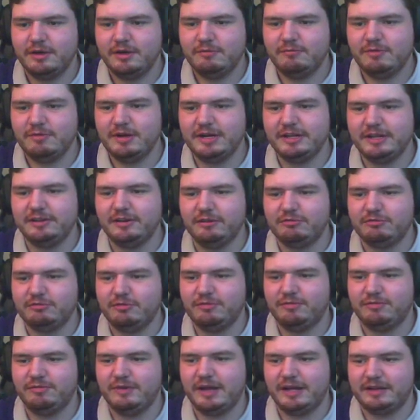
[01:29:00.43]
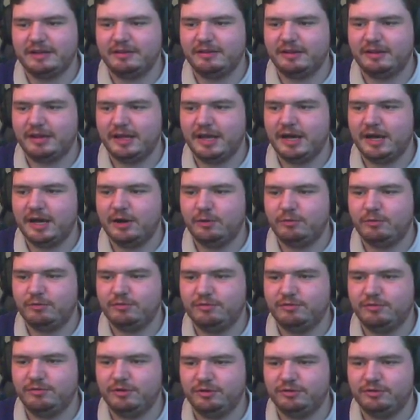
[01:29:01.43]
really does reflect like how
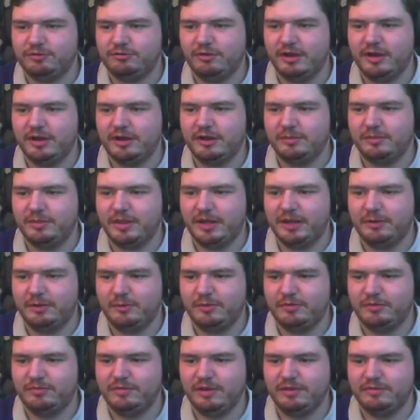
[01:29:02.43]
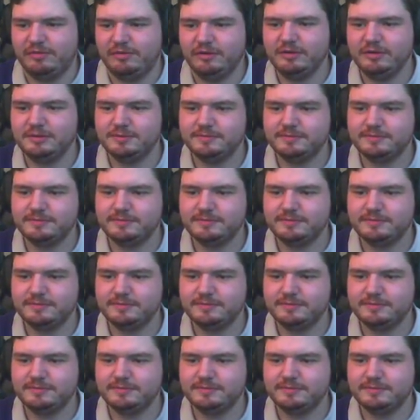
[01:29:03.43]
frustrated I'm getting with FIFA.